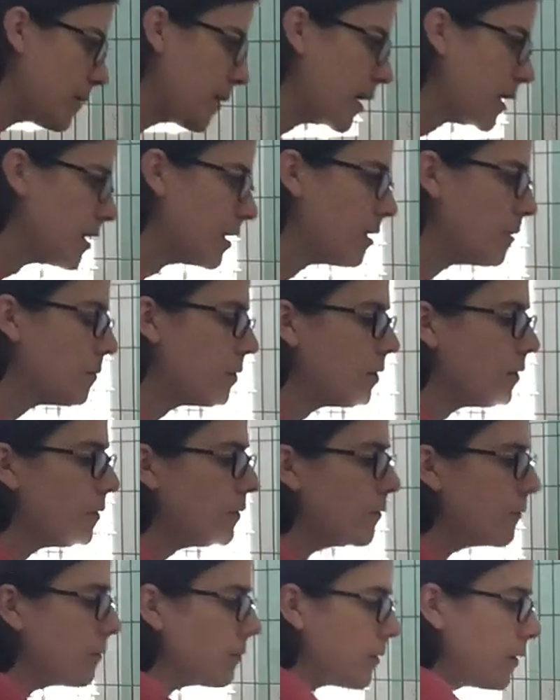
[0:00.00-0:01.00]
might come
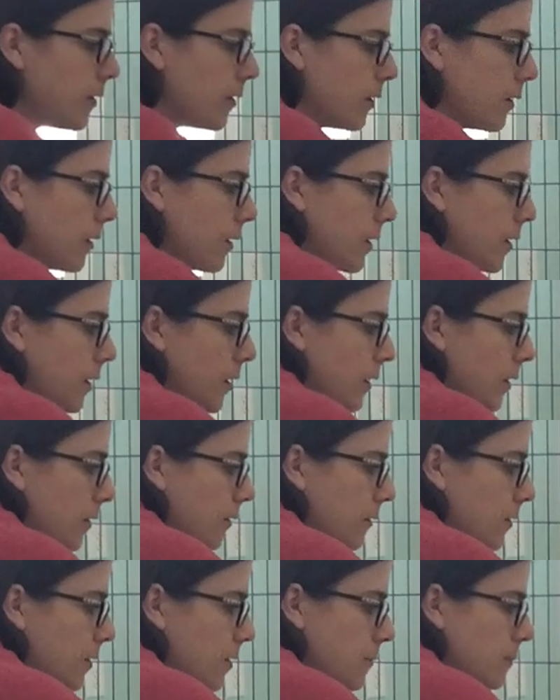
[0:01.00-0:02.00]
over.
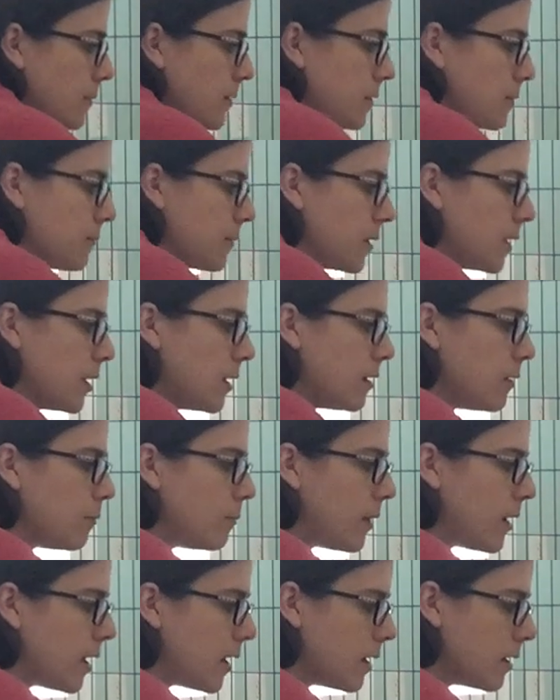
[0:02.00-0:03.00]
Crispin's my little
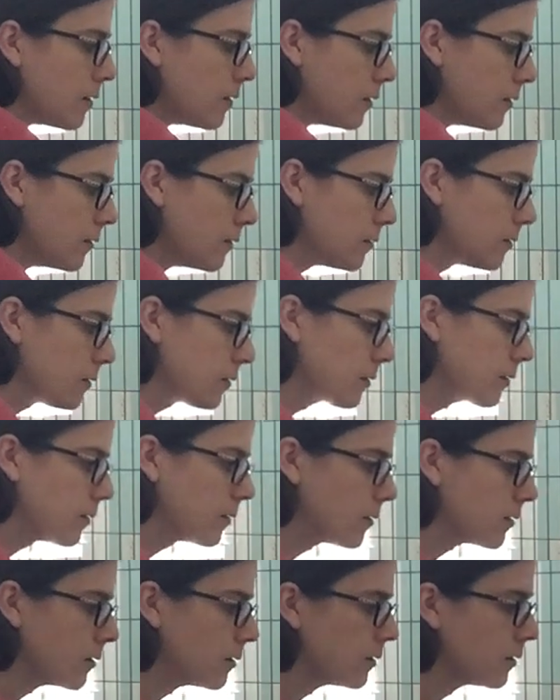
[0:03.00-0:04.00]
bear.
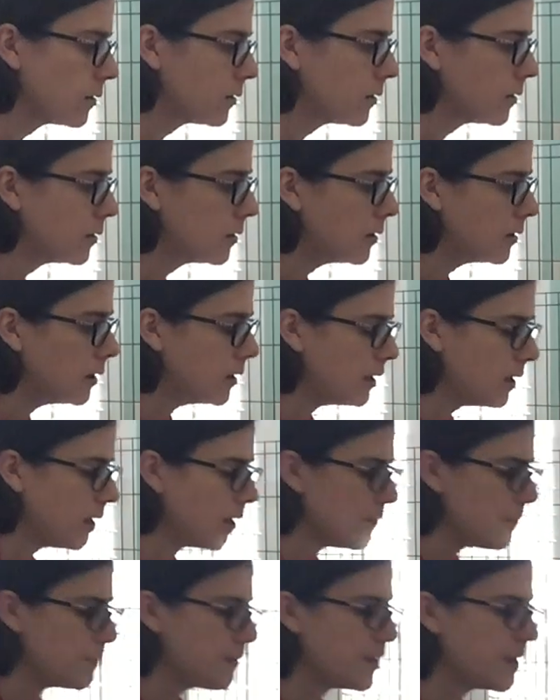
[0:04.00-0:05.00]

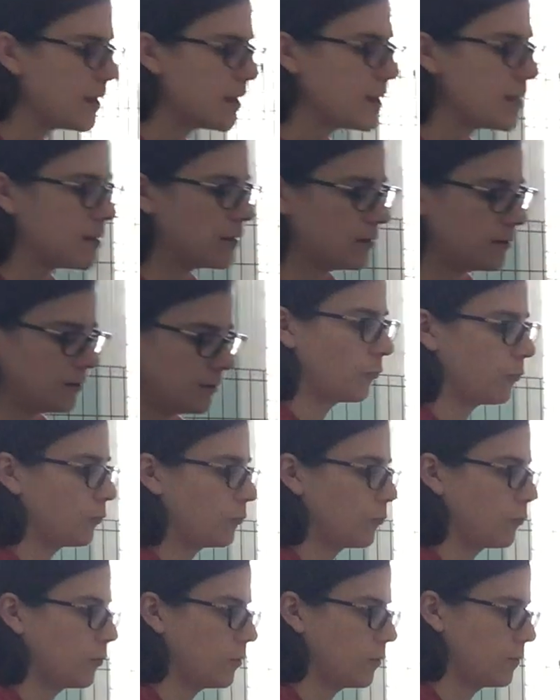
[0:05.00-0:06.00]
Come on.
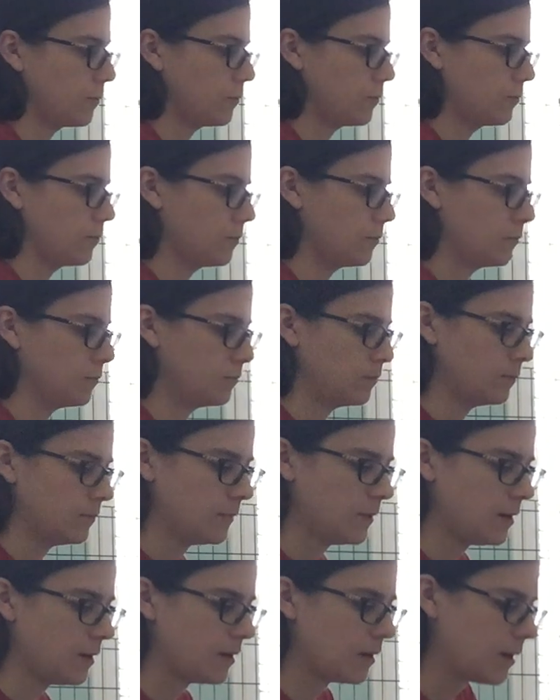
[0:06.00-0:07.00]
There he